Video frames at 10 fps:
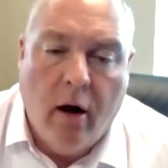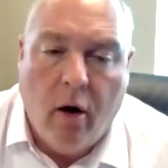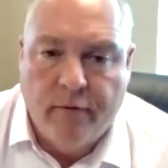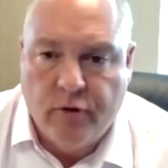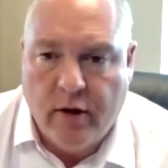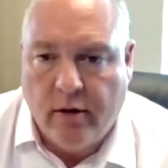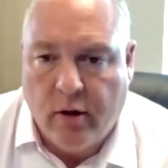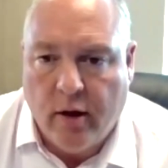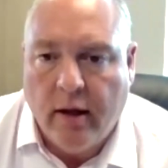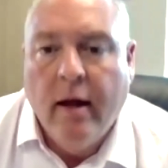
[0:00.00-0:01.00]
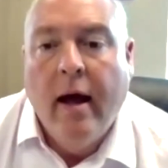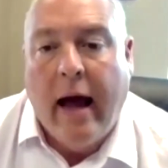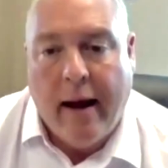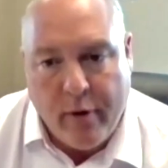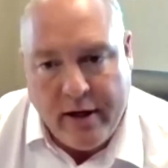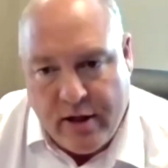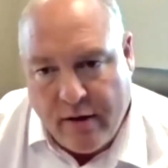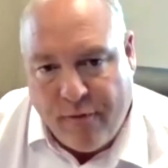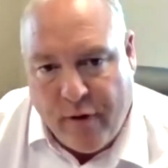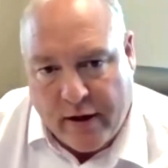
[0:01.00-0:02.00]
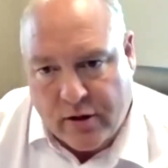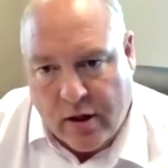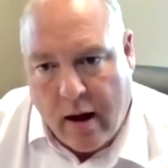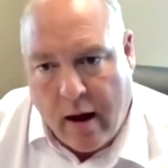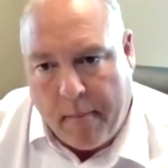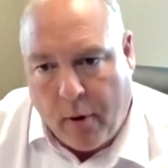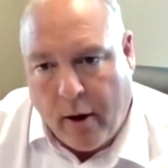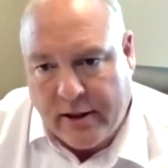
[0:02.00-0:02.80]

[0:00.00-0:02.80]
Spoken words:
offtake thing. And we did fix a